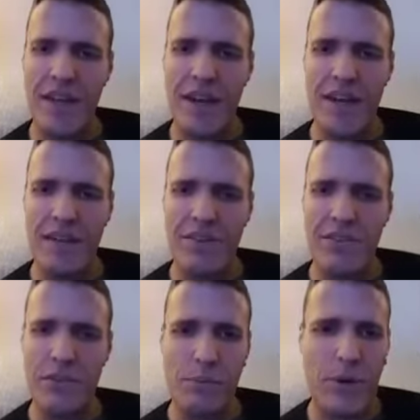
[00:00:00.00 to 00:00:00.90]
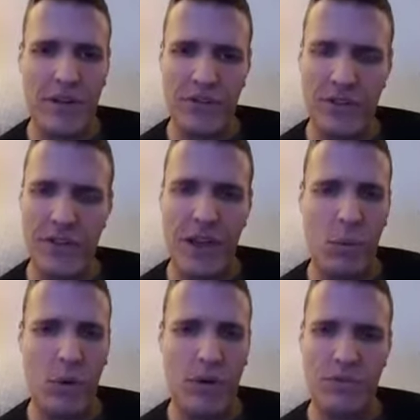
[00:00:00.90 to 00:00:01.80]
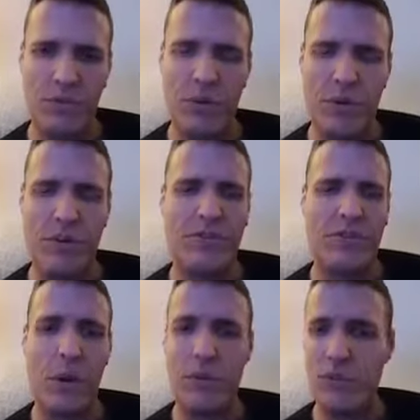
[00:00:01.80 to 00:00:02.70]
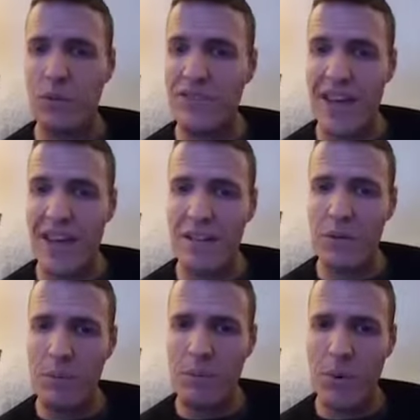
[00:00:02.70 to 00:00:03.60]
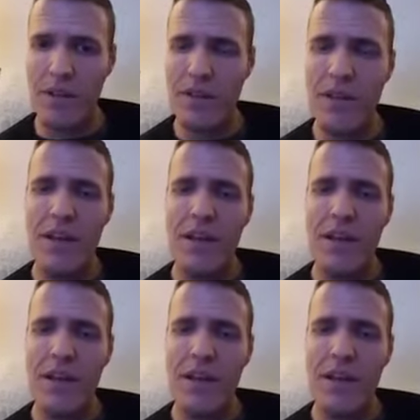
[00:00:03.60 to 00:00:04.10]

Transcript: and depression got worse and worse. I was suicidal at one point.